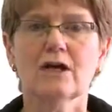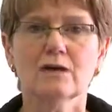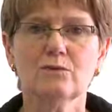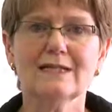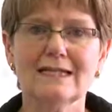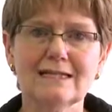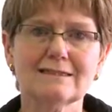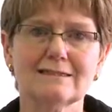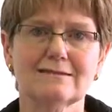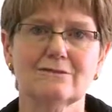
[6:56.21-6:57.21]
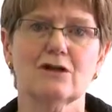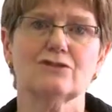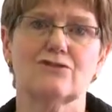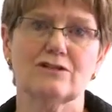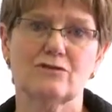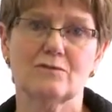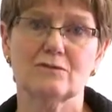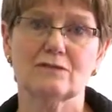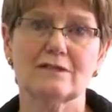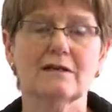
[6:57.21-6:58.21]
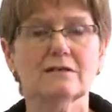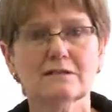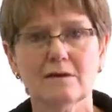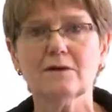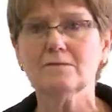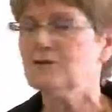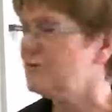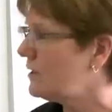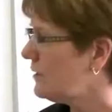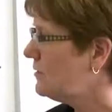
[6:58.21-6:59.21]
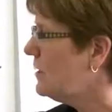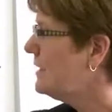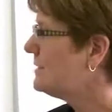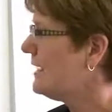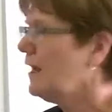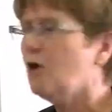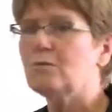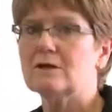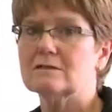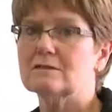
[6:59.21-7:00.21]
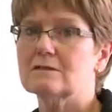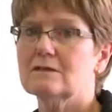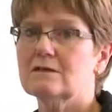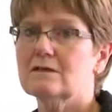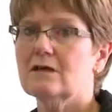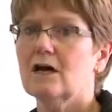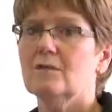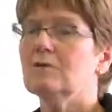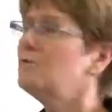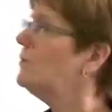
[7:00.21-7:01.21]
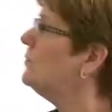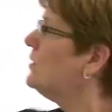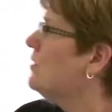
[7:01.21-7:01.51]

We need our stress hormones. Sometimes they're there to help us. But when we're